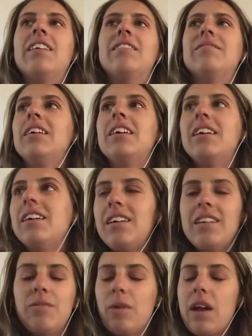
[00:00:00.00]
And
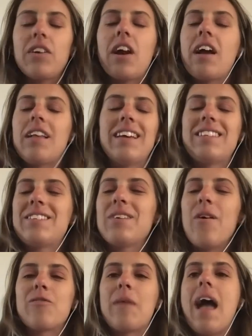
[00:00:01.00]
whatever, that's
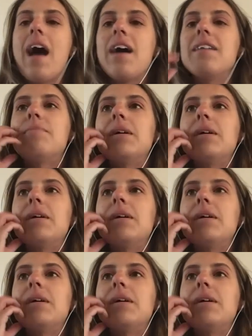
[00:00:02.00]
over my head, but